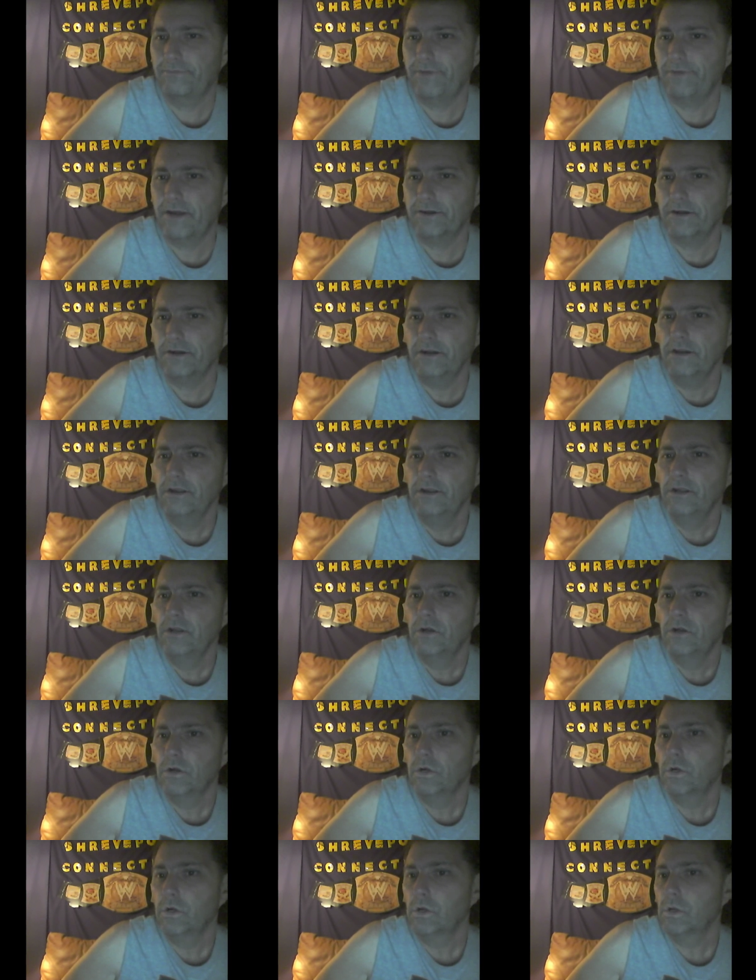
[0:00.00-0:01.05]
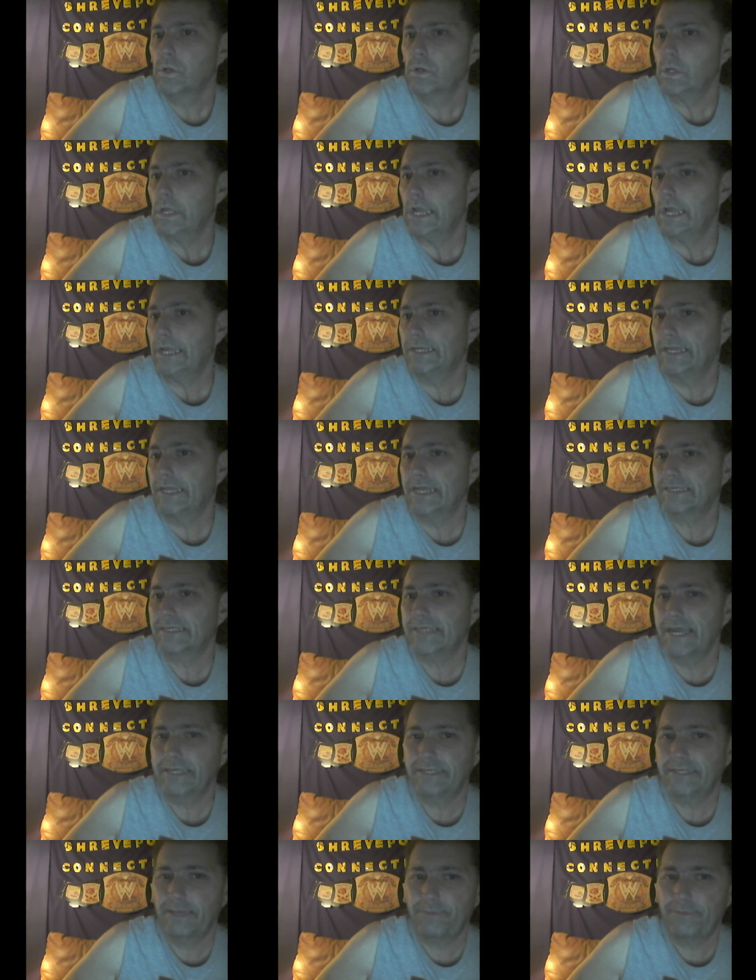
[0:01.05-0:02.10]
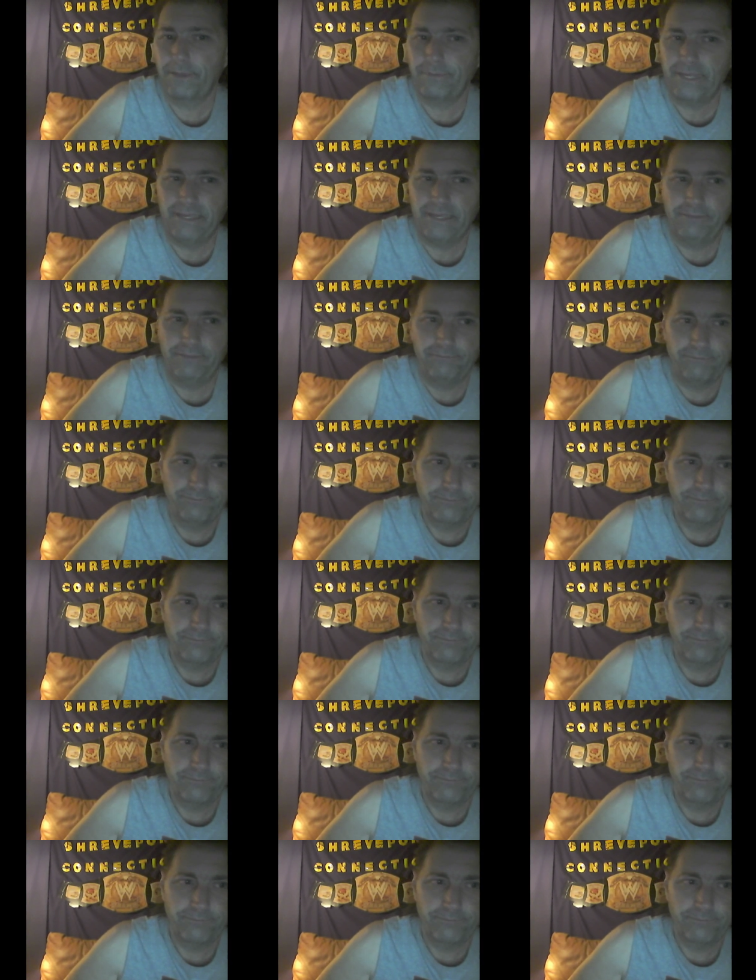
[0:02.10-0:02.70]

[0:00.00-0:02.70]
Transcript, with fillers: of Honor and less like WWE.